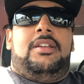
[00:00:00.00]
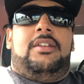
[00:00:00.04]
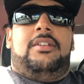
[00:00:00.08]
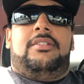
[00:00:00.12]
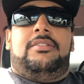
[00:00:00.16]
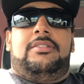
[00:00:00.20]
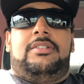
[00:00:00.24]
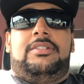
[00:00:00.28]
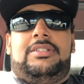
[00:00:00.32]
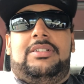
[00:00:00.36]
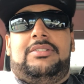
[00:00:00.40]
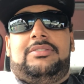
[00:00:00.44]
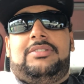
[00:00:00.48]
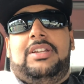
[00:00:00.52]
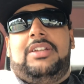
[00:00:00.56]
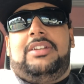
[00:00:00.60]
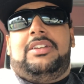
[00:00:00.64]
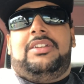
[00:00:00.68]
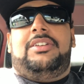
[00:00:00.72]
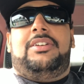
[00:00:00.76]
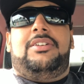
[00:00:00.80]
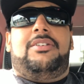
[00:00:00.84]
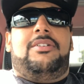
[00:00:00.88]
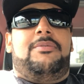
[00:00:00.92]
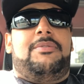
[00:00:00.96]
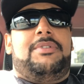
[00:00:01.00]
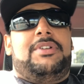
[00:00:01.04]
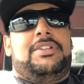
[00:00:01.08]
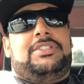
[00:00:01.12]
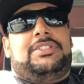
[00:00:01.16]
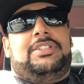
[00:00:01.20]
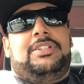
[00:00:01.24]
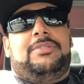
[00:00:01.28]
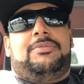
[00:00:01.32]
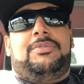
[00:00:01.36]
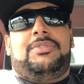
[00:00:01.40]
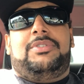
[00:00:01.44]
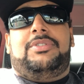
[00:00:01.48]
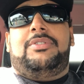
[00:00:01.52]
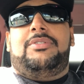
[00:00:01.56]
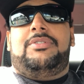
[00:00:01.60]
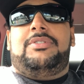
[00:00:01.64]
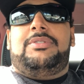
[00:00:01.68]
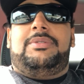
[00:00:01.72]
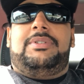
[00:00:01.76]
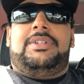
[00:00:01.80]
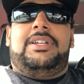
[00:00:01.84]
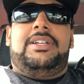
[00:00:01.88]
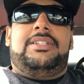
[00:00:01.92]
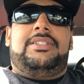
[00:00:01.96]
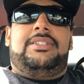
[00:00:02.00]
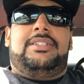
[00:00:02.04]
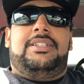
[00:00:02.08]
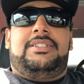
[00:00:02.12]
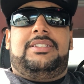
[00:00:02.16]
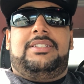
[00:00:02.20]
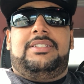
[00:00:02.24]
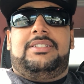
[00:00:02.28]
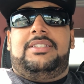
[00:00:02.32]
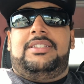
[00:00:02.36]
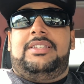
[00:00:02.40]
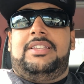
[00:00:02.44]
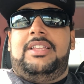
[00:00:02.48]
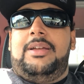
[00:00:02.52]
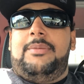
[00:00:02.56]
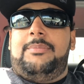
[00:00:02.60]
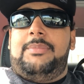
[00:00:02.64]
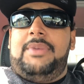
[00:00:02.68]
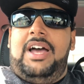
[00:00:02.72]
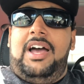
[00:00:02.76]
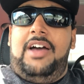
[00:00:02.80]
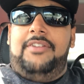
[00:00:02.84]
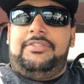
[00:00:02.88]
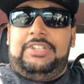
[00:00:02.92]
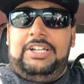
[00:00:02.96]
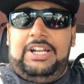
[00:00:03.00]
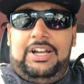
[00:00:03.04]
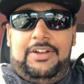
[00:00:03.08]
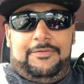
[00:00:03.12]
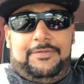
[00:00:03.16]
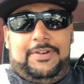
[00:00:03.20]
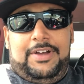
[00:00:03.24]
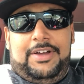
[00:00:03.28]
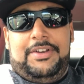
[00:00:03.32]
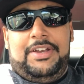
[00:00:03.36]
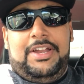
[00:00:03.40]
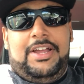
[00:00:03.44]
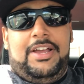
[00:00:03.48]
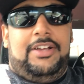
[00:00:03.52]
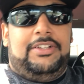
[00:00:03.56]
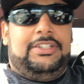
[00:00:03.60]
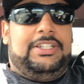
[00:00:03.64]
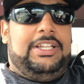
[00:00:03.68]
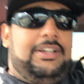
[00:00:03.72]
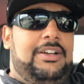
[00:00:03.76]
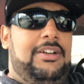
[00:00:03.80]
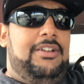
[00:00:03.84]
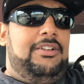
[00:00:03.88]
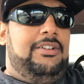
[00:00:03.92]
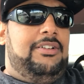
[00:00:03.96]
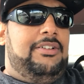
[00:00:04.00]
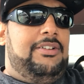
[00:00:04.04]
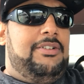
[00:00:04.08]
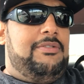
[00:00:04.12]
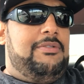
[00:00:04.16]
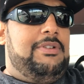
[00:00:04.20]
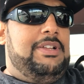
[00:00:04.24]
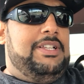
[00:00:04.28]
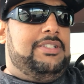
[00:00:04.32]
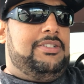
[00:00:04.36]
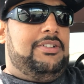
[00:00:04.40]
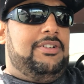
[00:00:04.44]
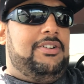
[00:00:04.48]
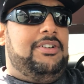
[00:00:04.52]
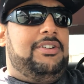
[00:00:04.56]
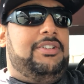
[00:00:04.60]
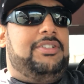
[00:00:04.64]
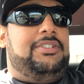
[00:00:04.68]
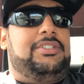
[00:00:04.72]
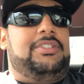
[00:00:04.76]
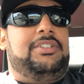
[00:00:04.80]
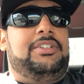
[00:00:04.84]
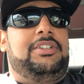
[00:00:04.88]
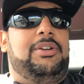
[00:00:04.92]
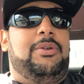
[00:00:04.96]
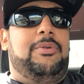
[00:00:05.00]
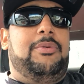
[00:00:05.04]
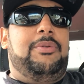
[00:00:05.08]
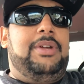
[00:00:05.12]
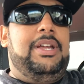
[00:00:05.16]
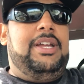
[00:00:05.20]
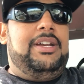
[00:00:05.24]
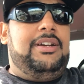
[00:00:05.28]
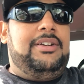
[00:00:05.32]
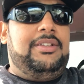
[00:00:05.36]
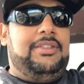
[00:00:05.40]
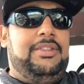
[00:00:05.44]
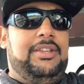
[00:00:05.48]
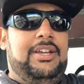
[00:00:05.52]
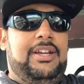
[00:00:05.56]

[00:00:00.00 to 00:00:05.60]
Because I was like, you know, I want to stick with those because this isn't that. But after I found out, I did a little research, you know, here and